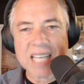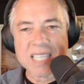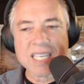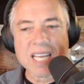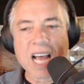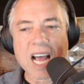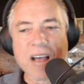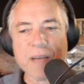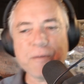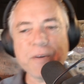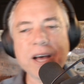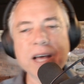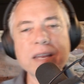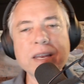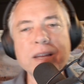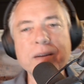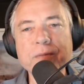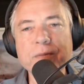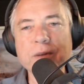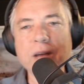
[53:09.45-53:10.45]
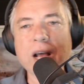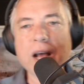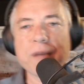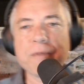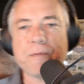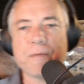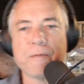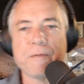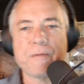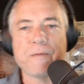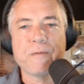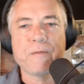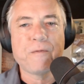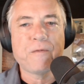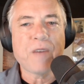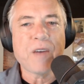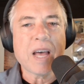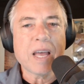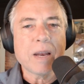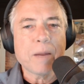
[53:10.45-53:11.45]
I
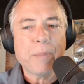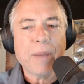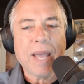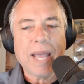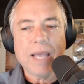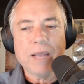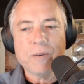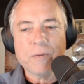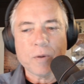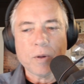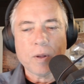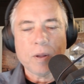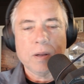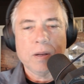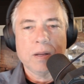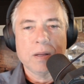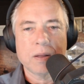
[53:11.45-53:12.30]
found it painful.